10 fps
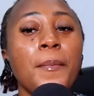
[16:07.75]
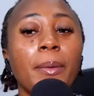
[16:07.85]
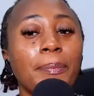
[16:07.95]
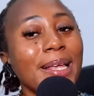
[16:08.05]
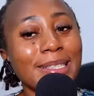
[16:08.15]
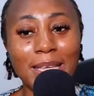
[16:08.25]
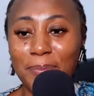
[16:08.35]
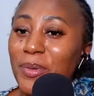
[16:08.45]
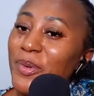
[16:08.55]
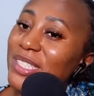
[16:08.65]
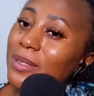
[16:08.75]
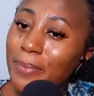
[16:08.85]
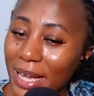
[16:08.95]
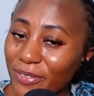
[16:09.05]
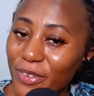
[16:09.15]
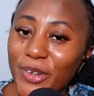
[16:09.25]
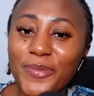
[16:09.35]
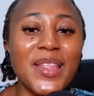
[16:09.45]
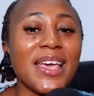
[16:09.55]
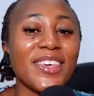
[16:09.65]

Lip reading: But please keep it respectful.